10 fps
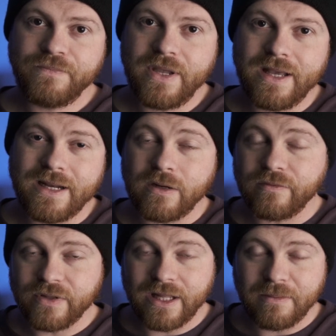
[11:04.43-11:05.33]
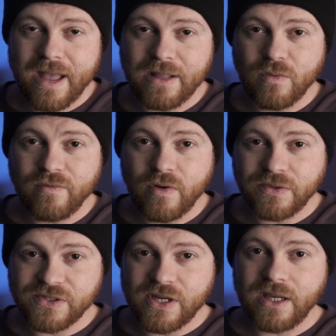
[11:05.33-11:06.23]
and I don't feel like manual
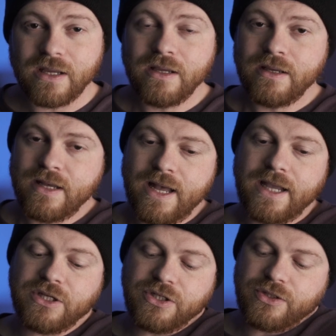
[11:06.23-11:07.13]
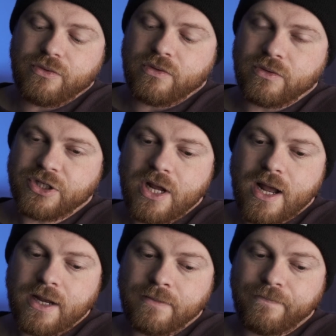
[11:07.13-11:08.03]
focusing, I can just do a little
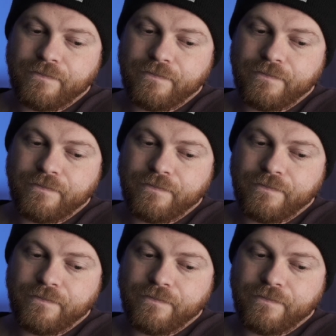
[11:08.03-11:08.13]
shot,